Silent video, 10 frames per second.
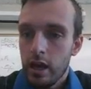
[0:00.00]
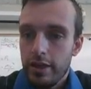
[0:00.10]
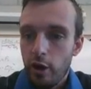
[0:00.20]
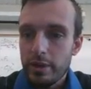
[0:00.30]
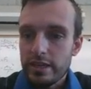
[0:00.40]

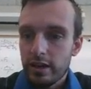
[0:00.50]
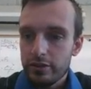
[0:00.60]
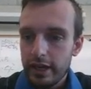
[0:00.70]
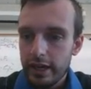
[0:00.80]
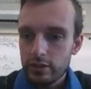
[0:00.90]
That would be
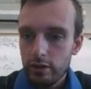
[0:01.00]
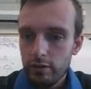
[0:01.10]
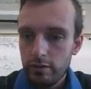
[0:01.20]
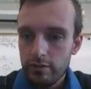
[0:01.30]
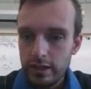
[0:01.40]
delta x
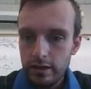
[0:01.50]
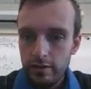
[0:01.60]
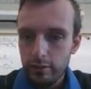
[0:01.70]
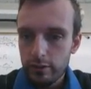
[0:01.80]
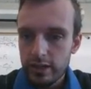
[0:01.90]
over v
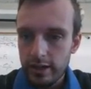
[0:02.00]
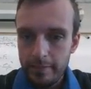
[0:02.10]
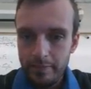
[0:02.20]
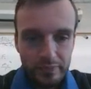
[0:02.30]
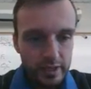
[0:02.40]
for time,